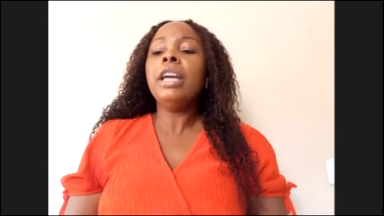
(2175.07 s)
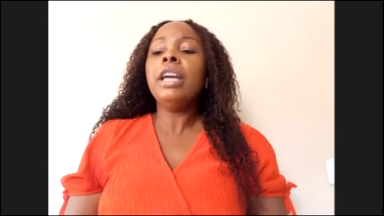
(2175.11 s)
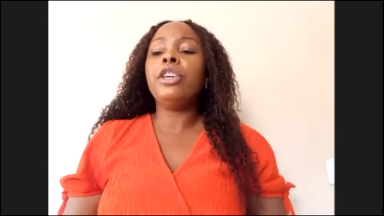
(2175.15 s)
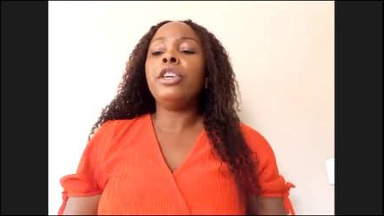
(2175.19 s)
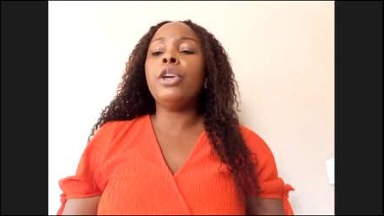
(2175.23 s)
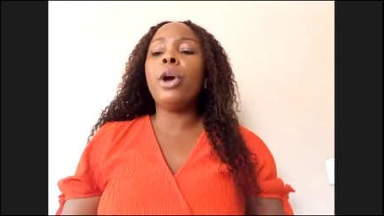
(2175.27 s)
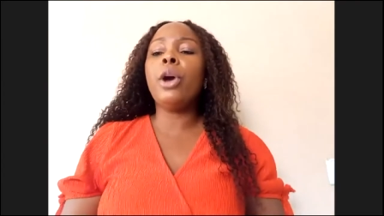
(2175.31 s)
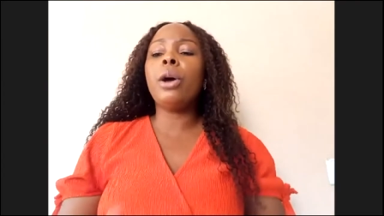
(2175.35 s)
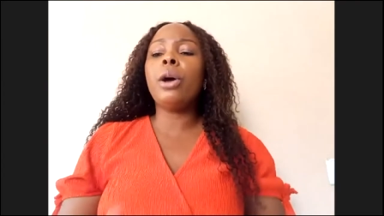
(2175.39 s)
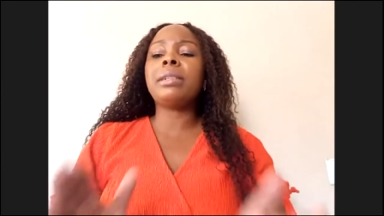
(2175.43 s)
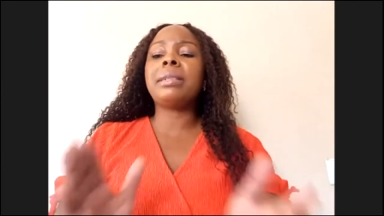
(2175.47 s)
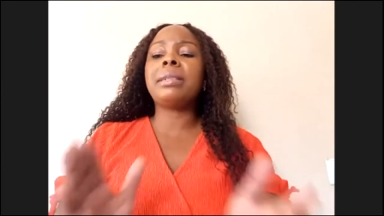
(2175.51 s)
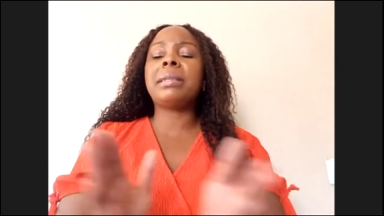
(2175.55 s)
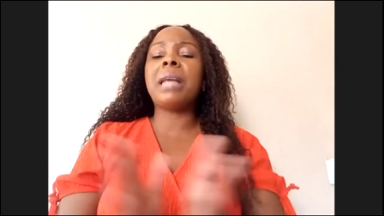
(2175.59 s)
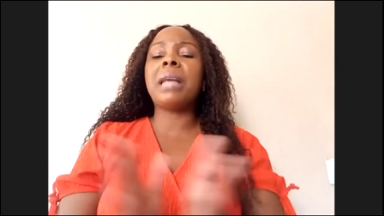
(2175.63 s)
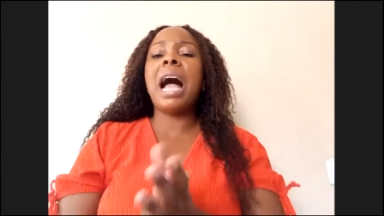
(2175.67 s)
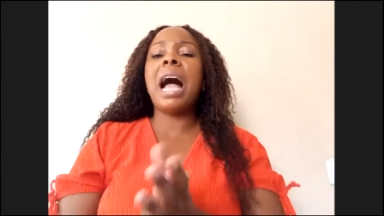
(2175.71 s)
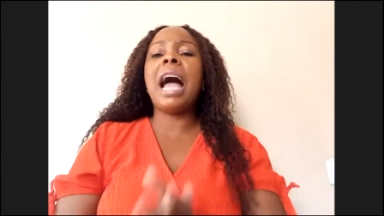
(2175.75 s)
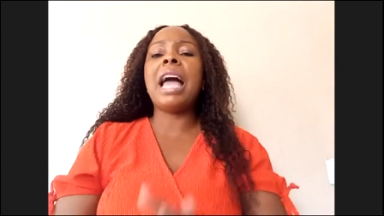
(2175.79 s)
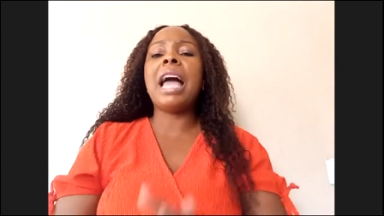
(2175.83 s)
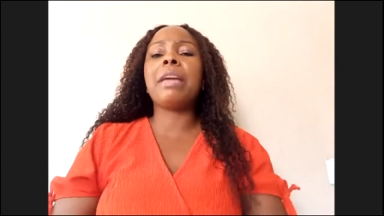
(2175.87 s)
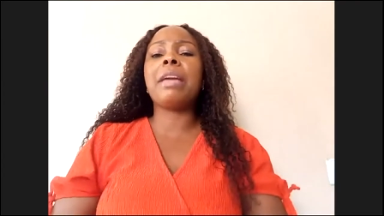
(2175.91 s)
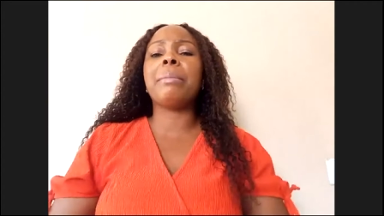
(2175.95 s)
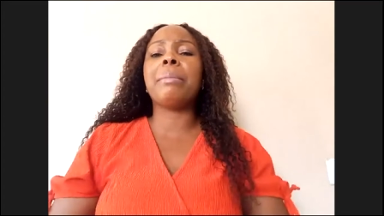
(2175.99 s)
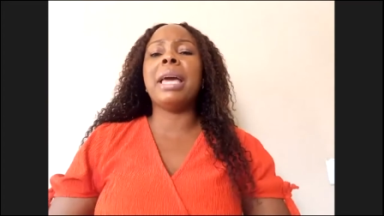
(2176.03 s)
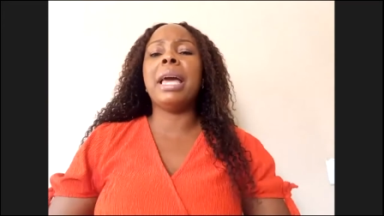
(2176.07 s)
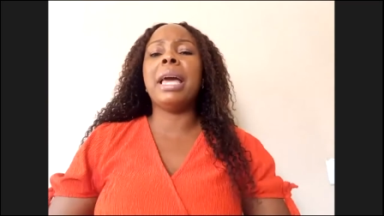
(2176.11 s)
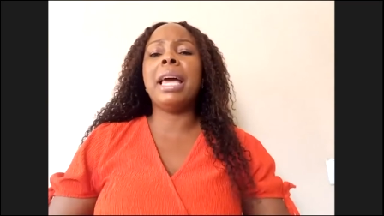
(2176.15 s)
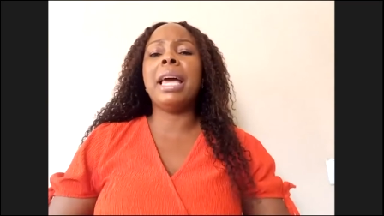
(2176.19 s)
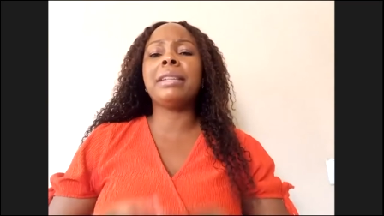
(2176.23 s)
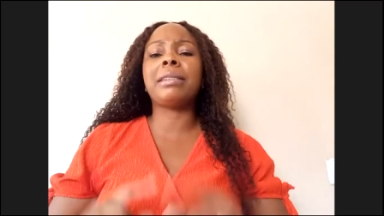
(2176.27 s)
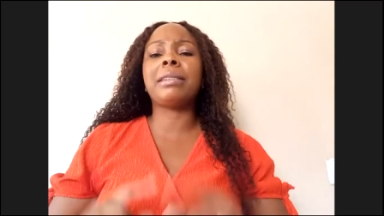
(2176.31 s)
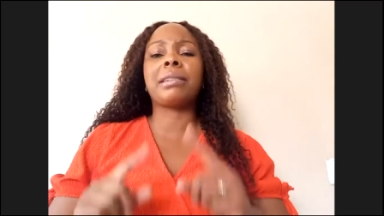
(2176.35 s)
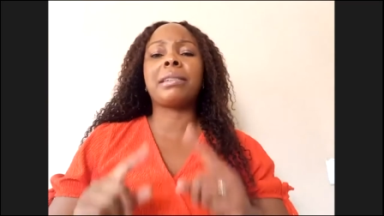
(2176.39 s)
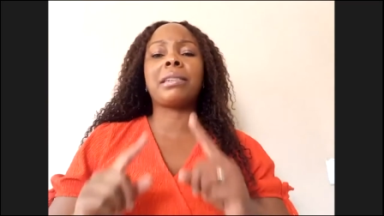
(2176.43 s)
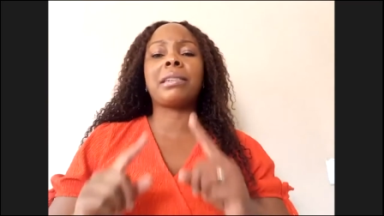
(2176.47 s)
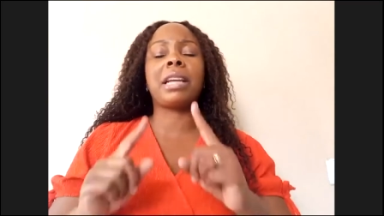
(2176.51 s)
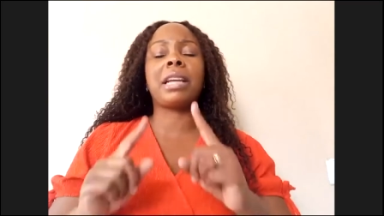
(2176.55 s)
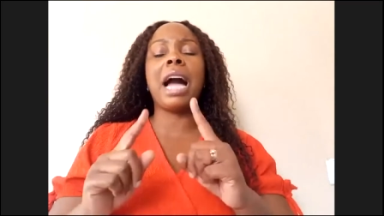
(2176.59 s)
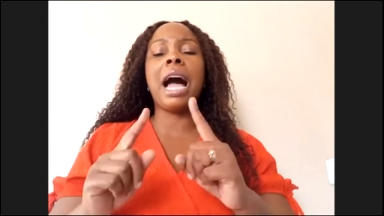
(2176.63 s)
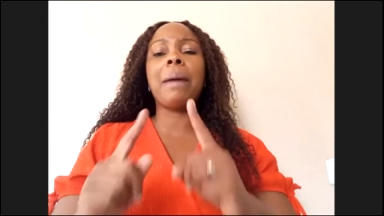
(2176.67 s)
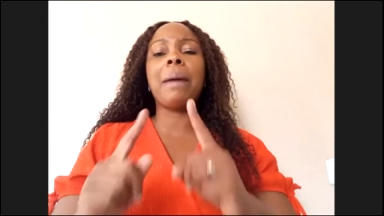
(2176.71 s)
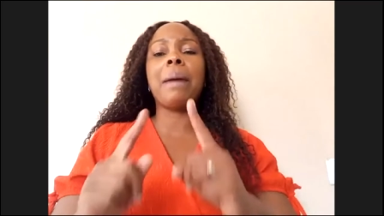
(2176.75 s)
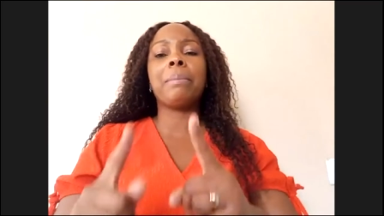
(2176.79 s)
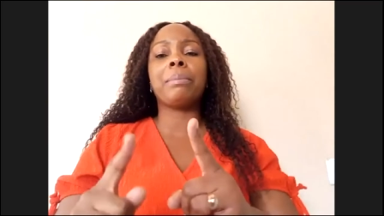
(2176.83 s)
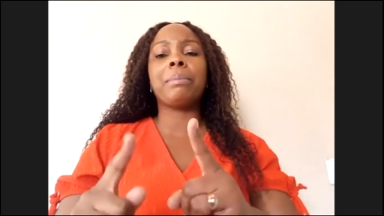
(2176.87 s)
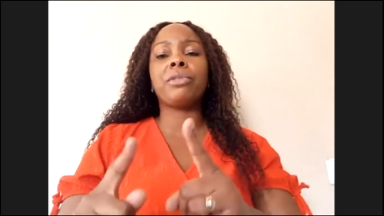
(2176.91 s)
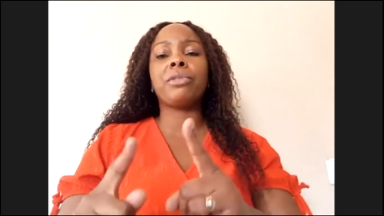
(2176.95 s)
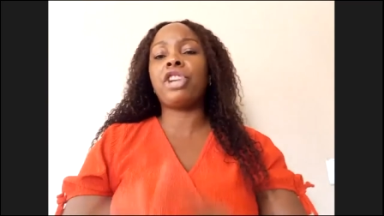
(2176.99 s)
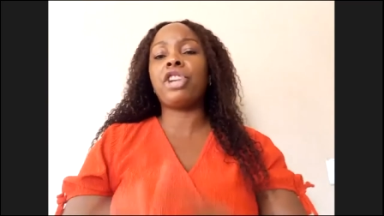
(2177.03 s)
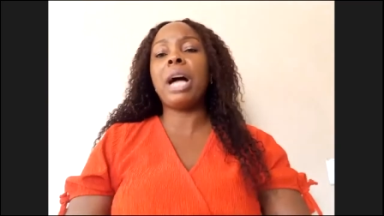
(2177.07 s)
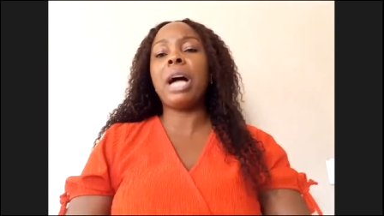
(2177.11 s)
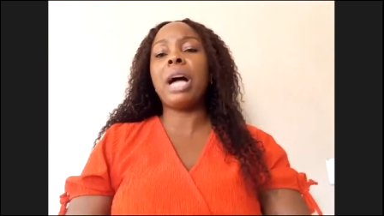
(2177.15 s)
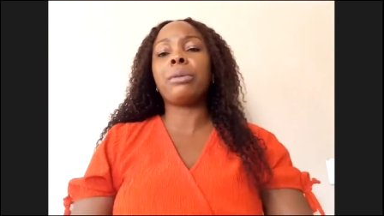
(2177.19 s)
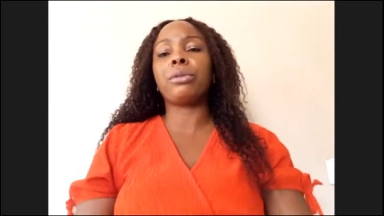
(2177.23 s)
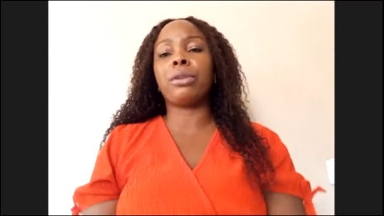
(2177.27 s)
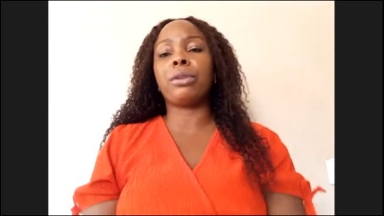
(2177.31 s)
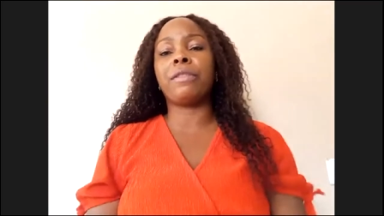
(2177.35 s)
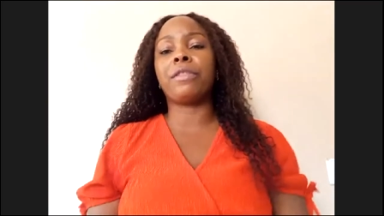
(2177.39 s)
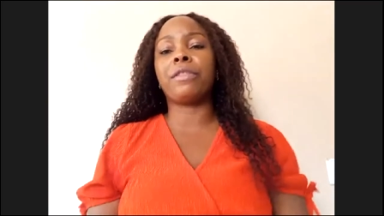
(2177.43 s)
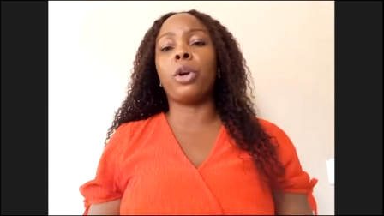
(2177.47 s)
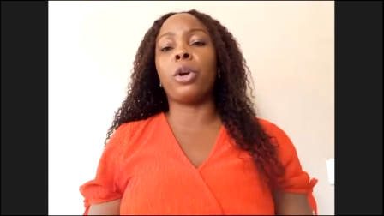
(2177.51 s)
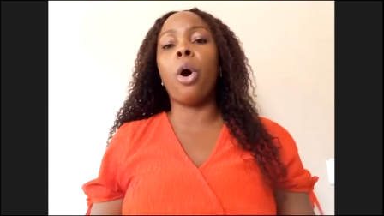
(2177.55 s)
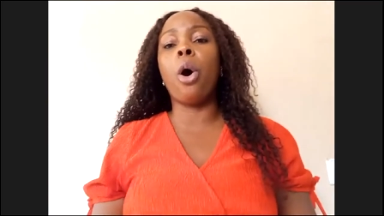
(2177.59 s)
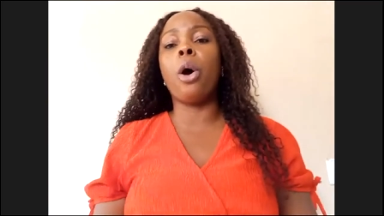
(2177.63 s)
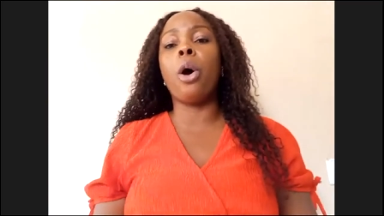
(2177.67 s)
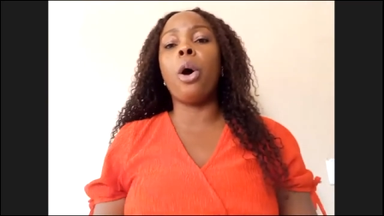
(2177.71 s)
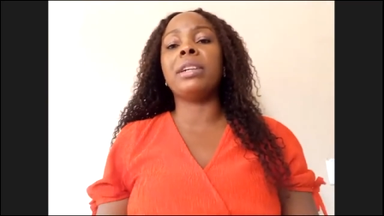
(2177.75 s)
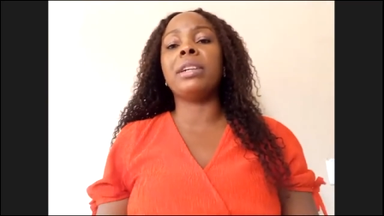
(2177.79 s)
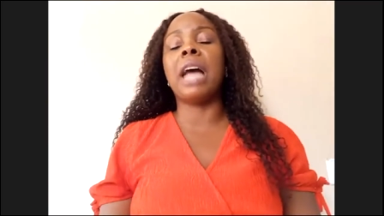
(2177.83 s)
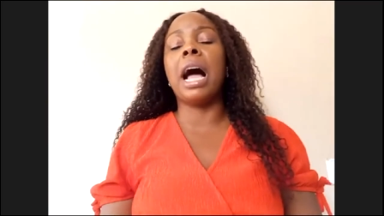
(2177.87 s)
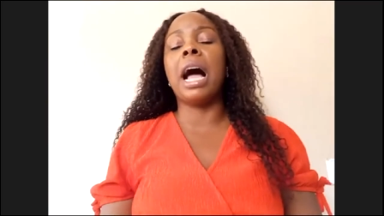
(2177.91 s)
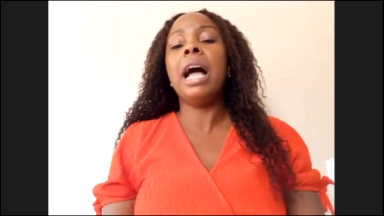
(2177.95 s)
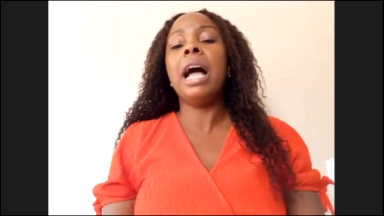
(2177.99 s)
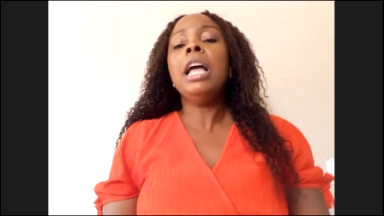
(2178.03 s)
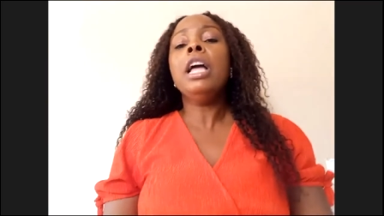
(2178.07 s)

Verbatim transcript: Your time has come, child of God.